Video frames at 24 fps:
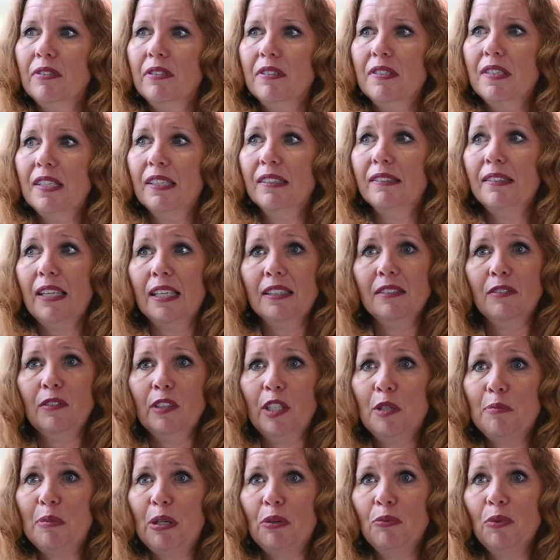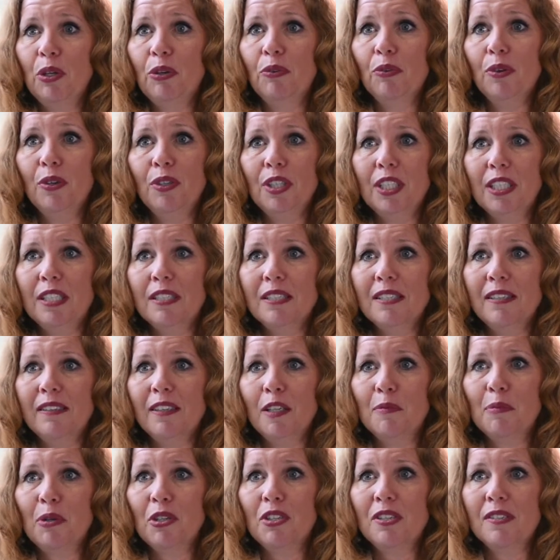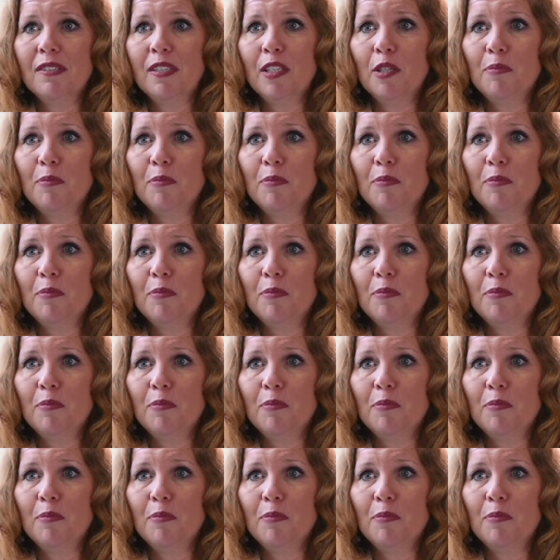successfully been recruited into the emergency